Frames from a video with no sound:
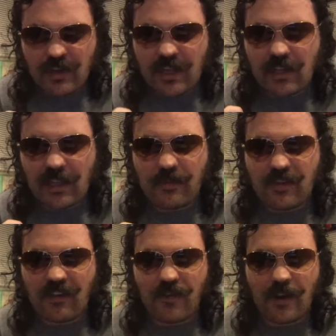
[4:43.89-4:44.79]
get a glimpse
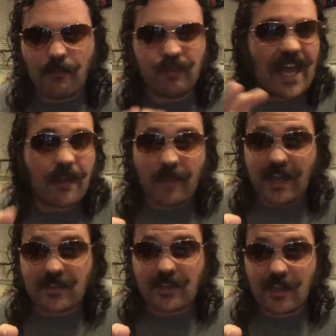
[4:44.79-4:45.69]
of uh, Black
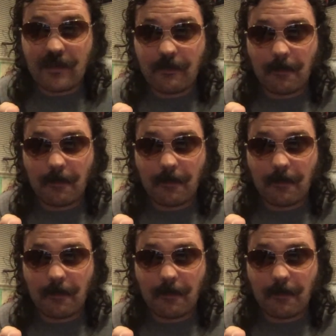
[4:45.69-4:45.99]
Manta.